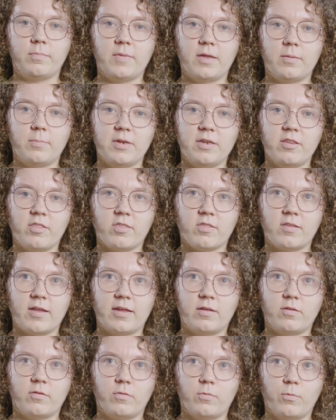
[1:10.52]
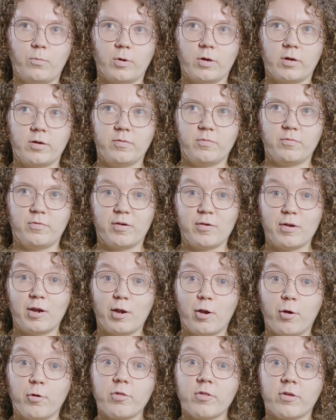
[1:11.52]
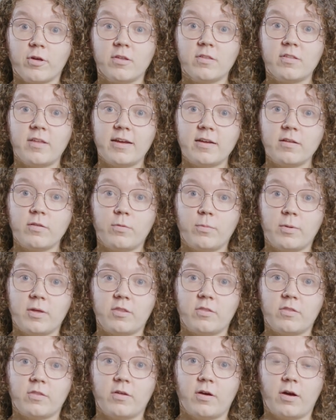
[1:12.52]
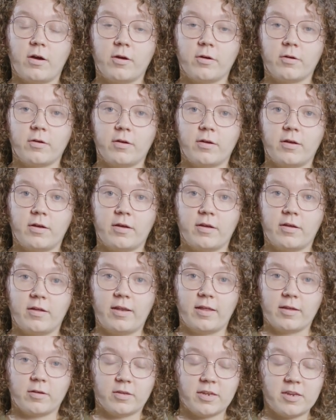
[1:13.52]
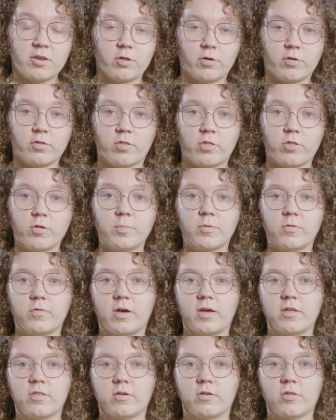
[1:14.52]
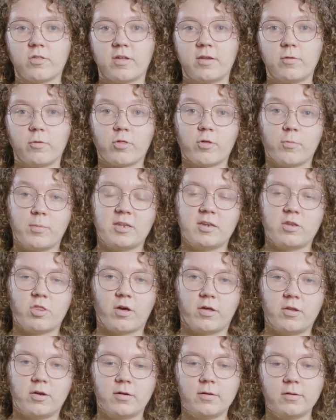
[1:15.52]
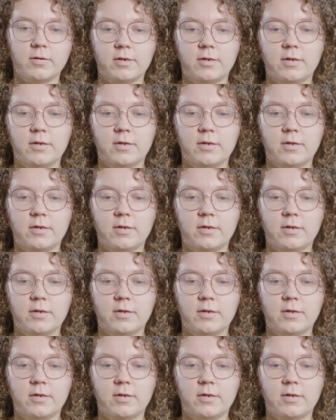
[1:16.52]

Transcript: That means that we're in very close contact with our uh, like teachers and supervisors and also with each other.